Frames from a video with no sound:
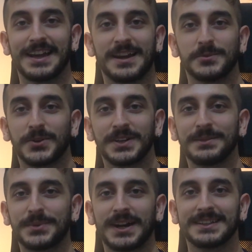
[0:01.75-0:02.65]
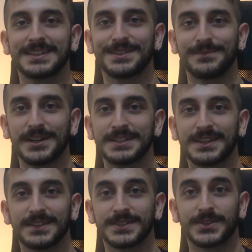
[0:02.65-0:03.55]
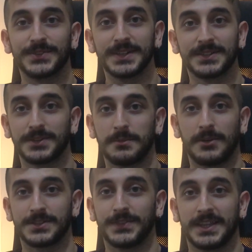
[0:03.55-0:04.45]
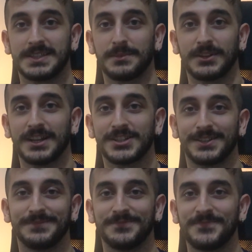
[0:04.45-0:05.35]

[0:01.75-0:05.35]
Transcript: and I'm already practicing my skills on real robots with a simulation.